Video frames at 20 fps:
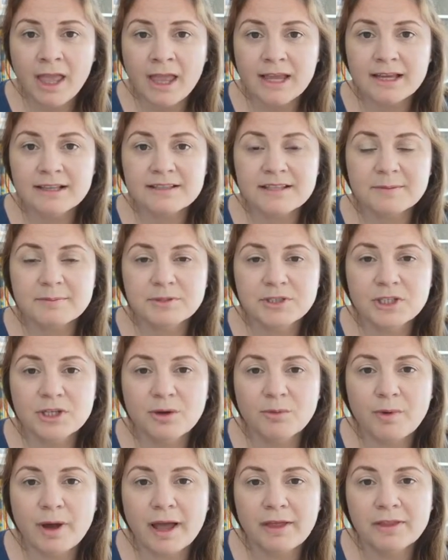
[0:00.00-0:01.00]
It's up to you
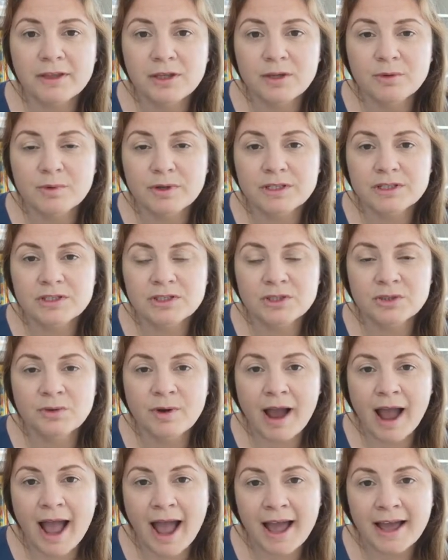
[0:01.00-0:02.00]
whether you want to
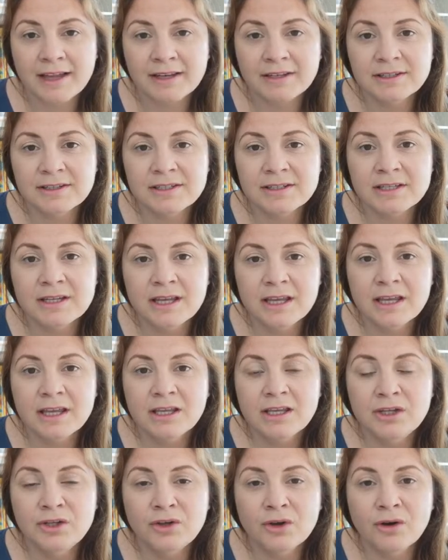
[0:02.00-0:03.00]
add
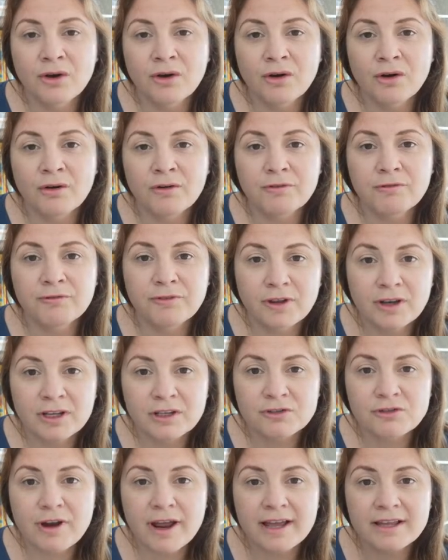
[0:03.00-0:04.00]
your full
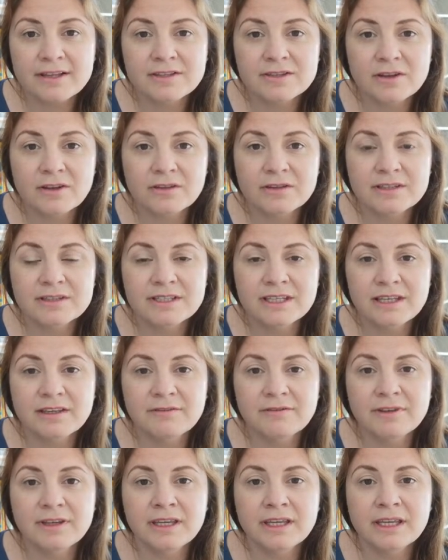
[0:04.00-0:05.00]
address on the
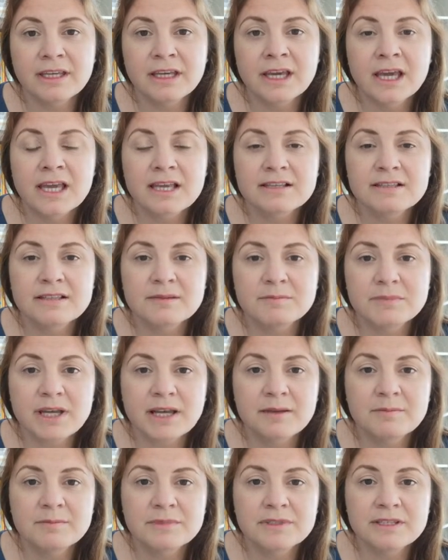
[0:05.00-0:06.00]
CV.
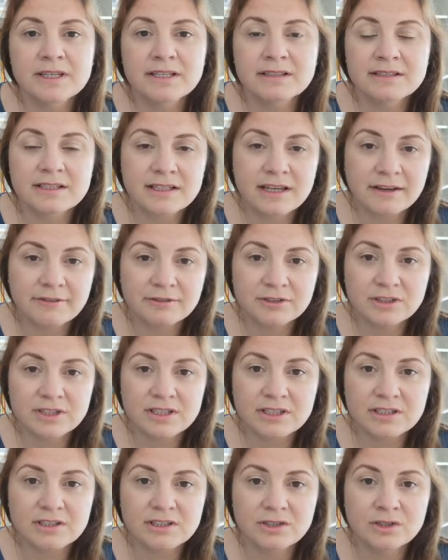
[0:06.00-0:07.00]
Sometimes it's enough
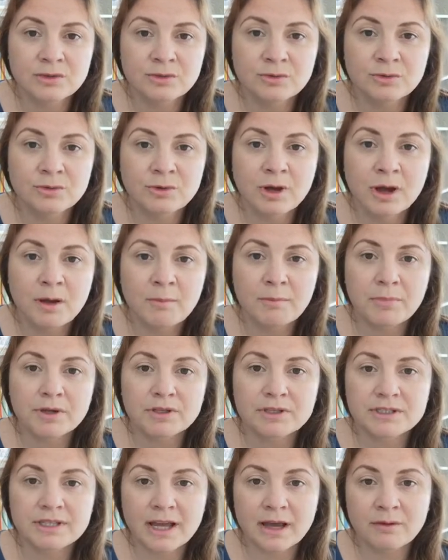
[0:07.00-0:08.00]
just to
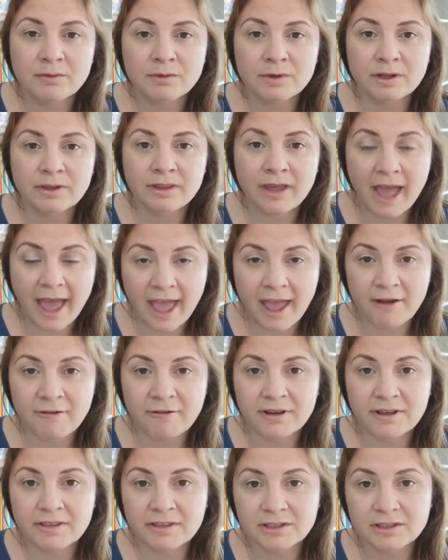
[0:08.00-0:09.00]
put down the
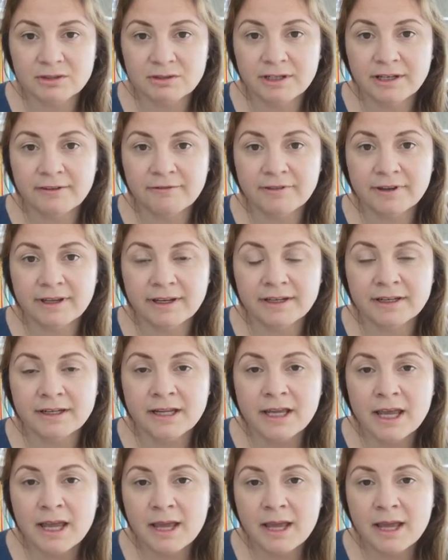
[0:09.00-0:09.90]
area that you live in,